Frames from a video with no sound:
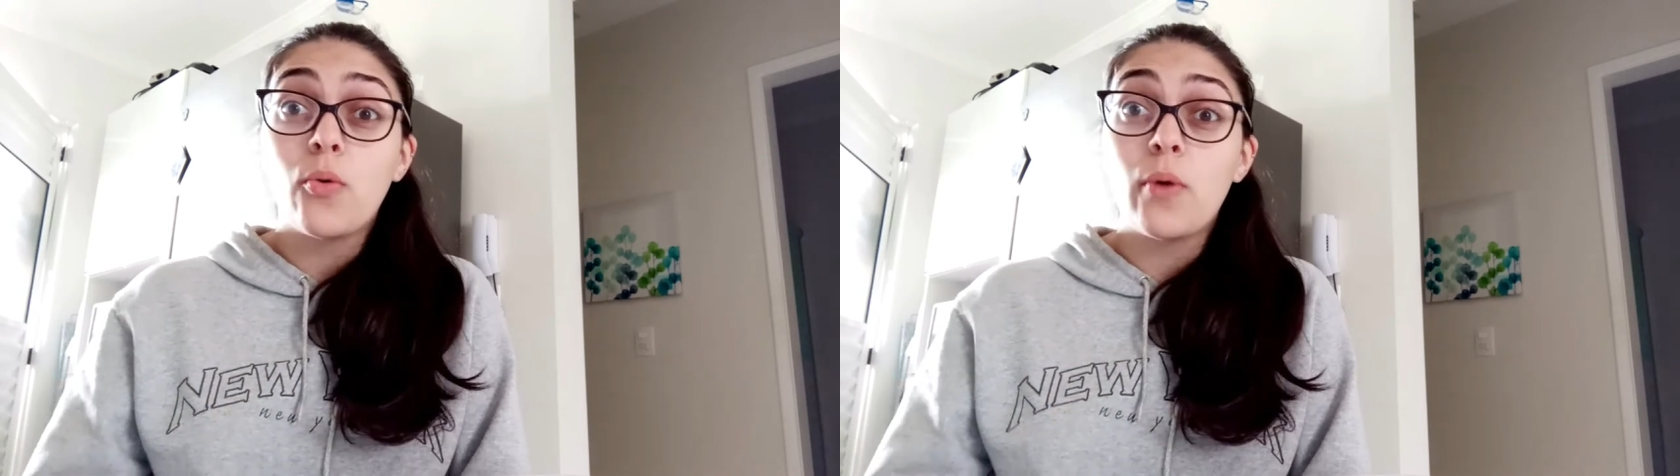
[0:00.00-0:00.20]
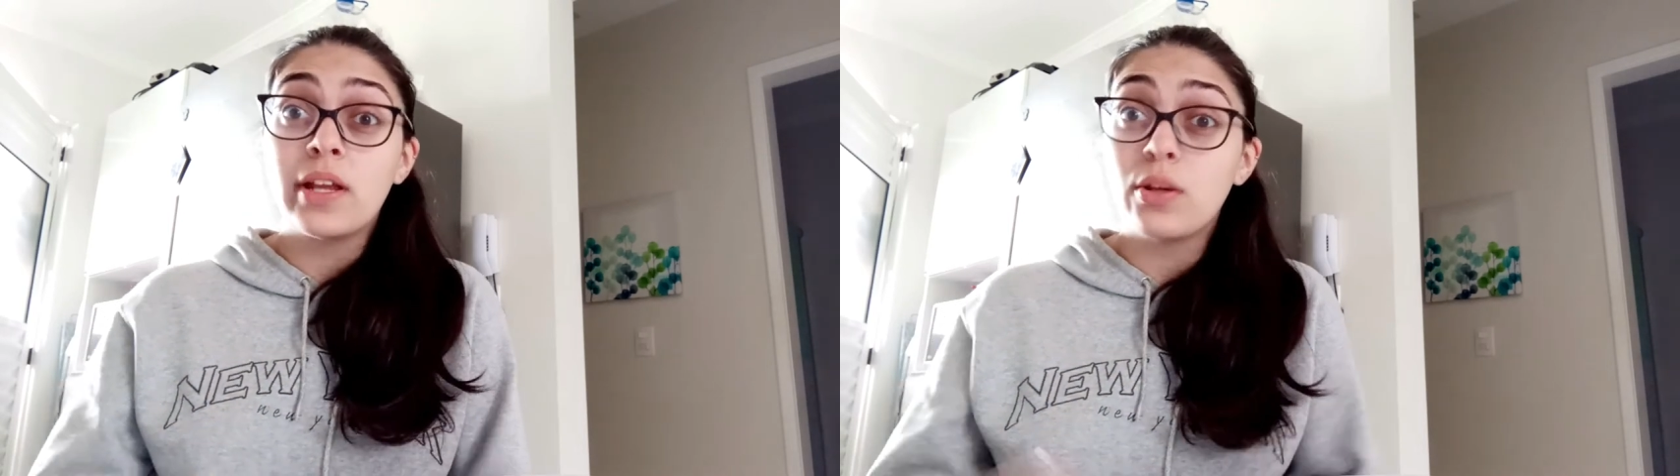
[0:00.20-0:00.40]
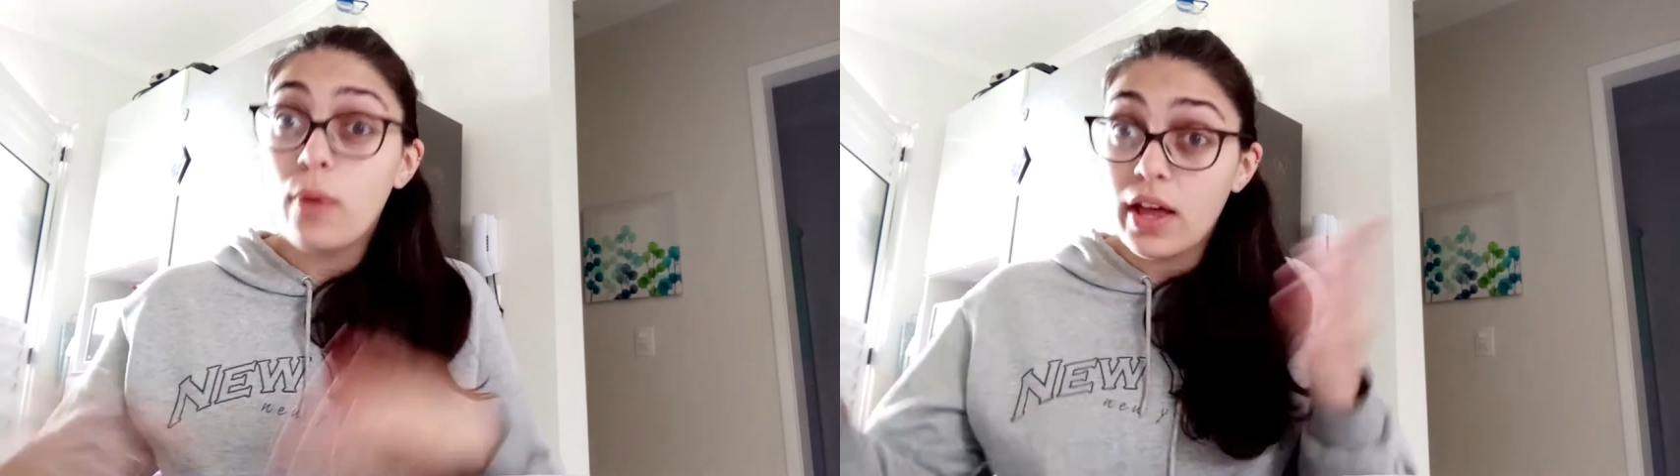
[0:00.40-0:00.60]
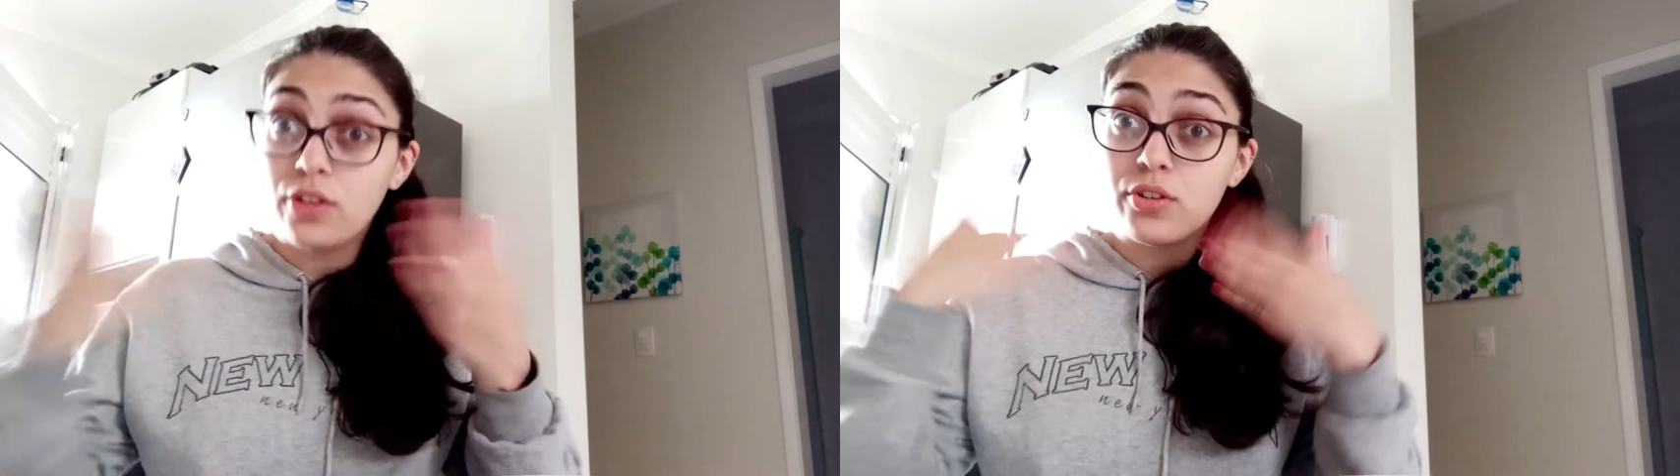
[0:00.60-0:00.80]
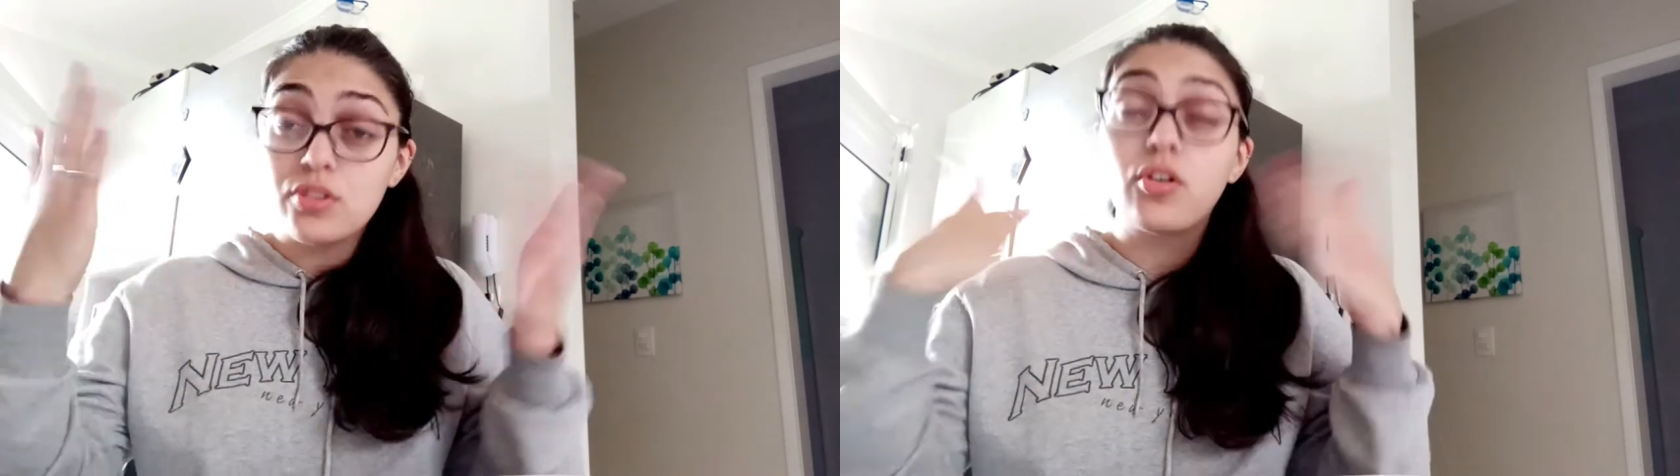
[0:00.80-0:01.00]
when the
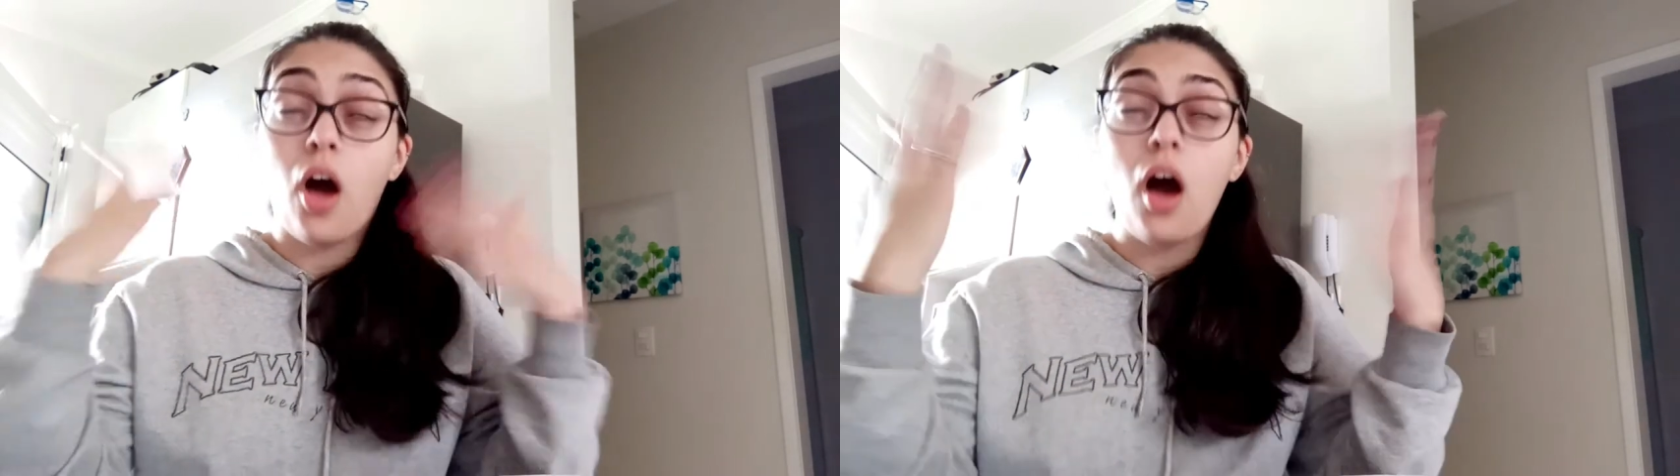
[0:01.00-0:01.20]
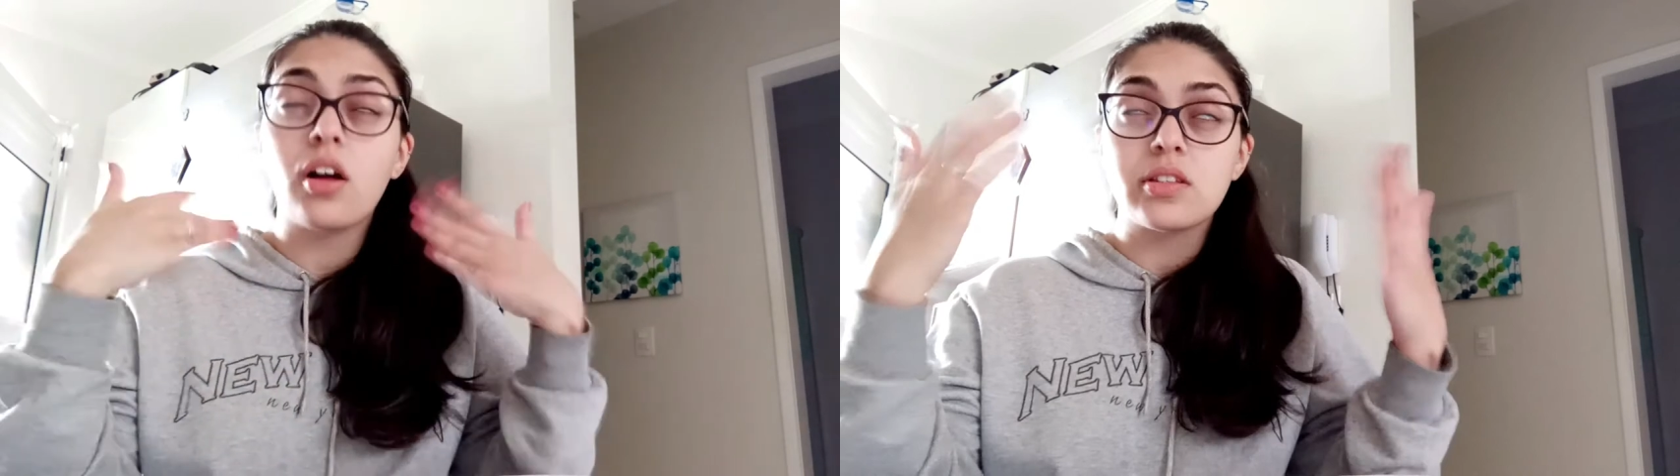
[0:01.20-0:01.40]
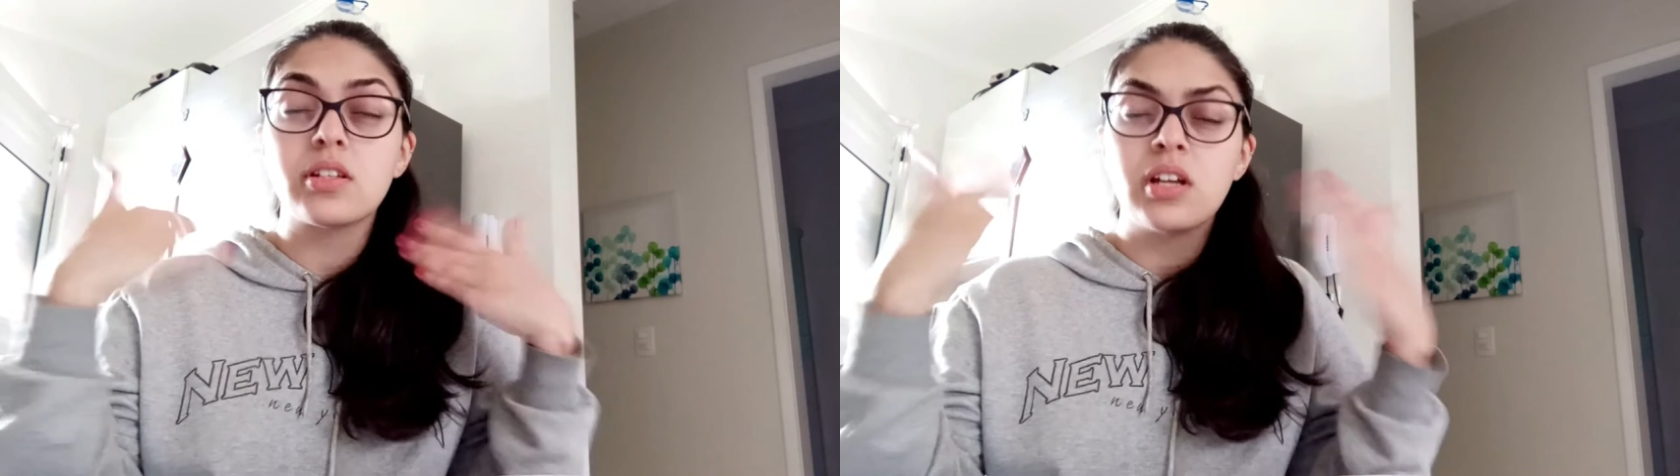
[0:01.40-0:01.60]
weather is hot